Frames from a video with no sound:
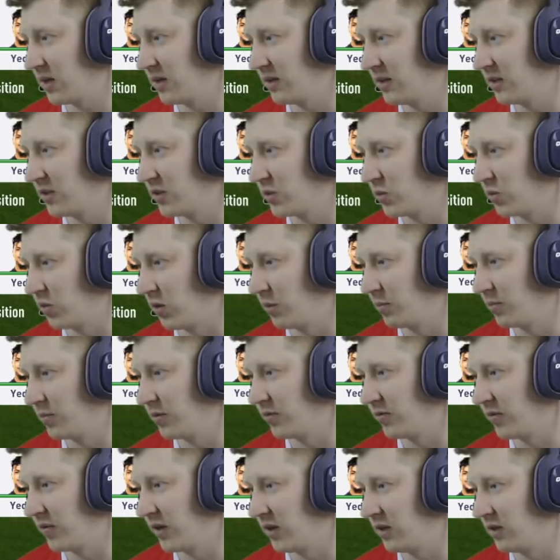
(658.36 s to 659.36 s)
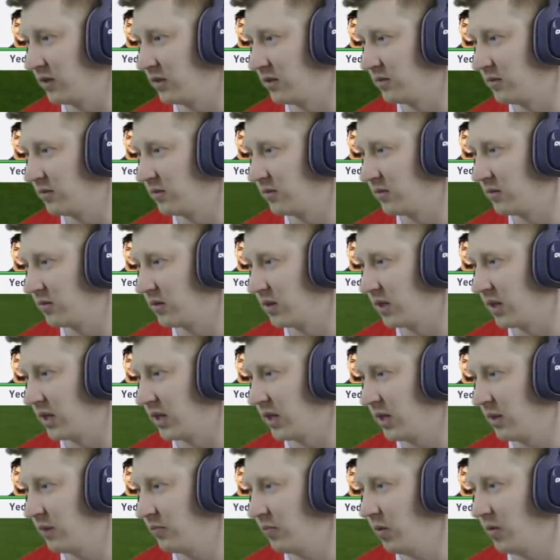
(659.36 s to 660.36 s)
And then swap Boufal
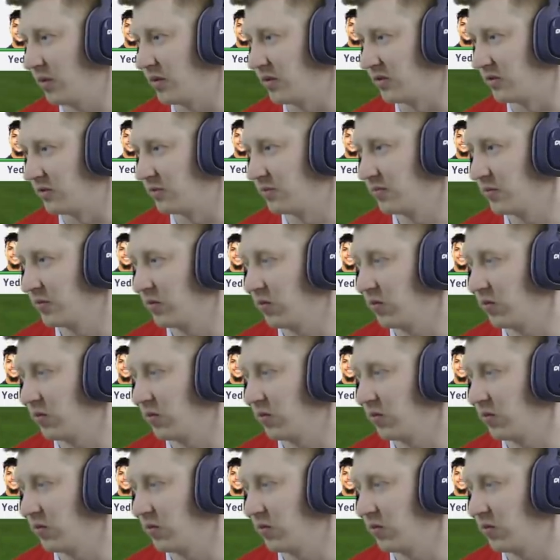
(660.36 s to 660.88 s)
and Promes.